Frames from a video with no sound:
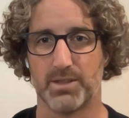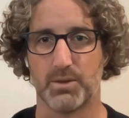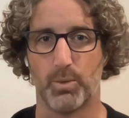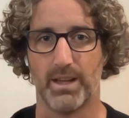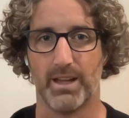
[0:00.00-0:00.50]

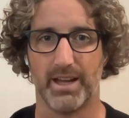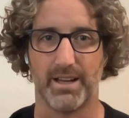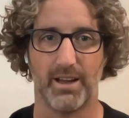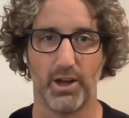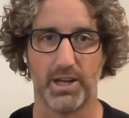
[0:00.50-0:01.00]
So we're
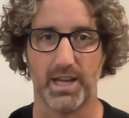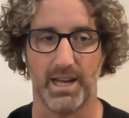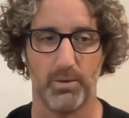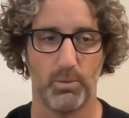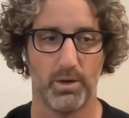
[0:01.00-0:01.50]
like,
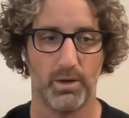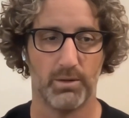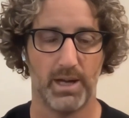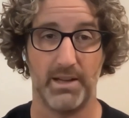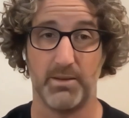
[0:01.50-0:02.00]
okay,
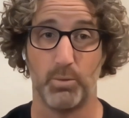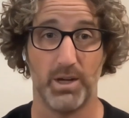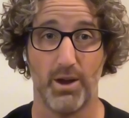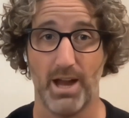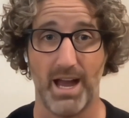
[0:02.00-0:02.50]
well, and we
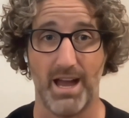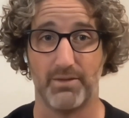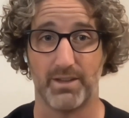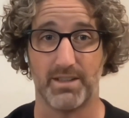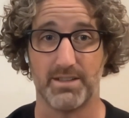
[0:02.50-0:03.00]
don't have
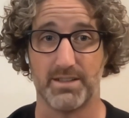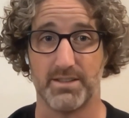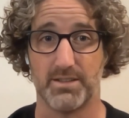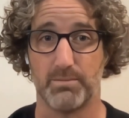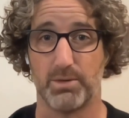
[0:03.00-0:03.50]
a
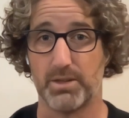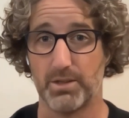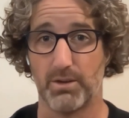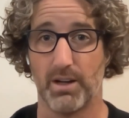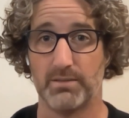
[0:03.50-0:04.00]
consistent
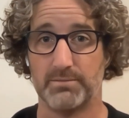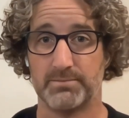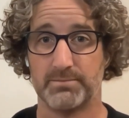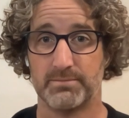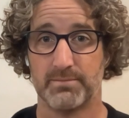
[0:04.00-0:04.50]
procurer.
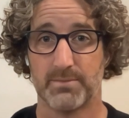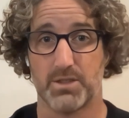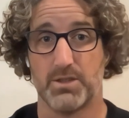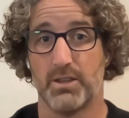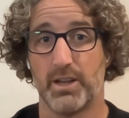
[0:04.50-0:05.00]
So
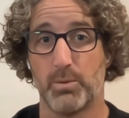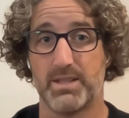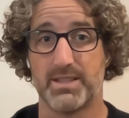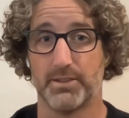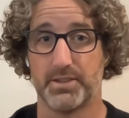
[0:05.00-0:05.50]
it's not like we
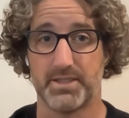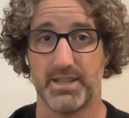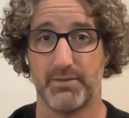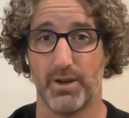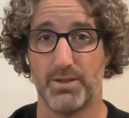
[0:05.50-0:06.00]
sell to
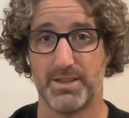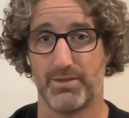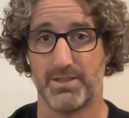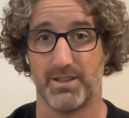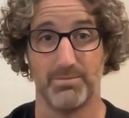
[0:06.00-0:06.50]
CFOs
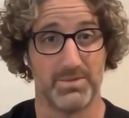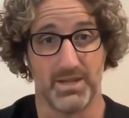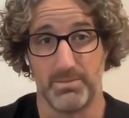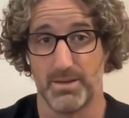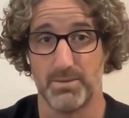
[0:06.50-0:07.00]
every time.
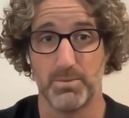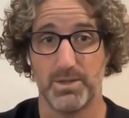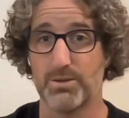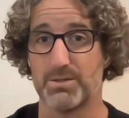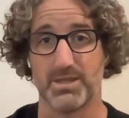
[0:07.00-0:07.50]
Sometimes we
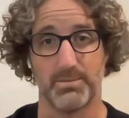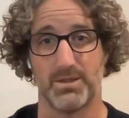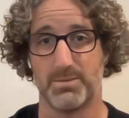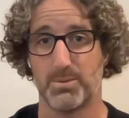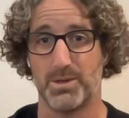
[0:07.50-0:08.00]
do,
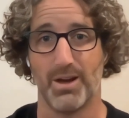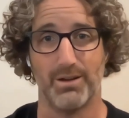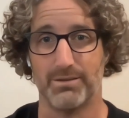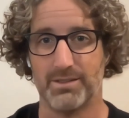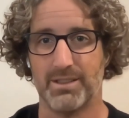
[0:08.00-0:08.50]
sometimes we
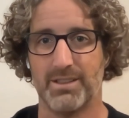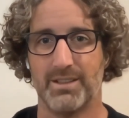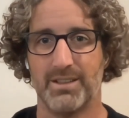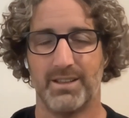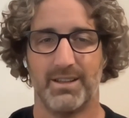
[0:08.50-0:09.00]
don't.
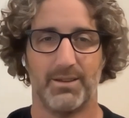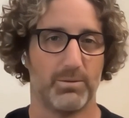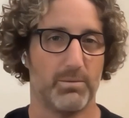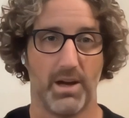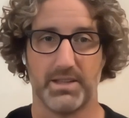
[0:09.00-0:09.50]

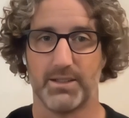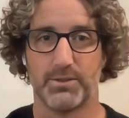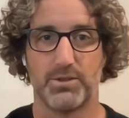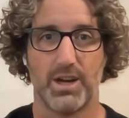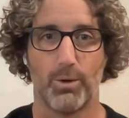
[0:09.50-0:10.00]
We might sell
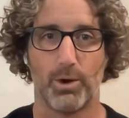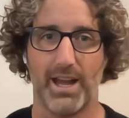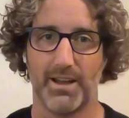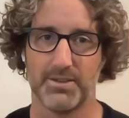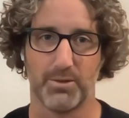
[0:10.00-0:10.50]
to a general
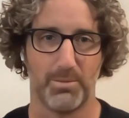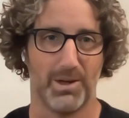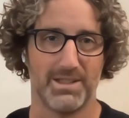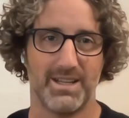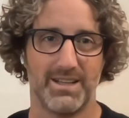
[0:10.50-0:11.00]
counsel. We
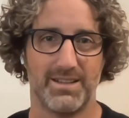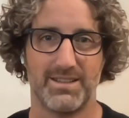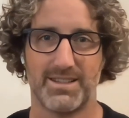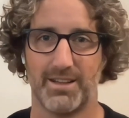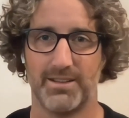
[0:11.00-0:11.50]
might
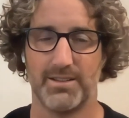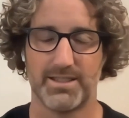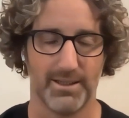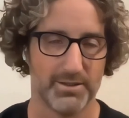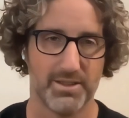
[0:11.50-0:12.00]

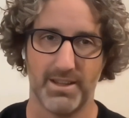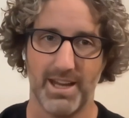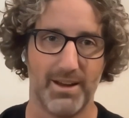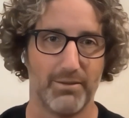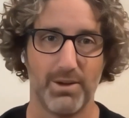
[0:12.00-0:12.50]
sell to the
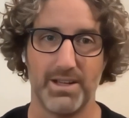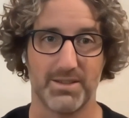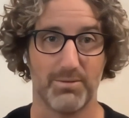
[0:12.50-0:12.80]
head of risk.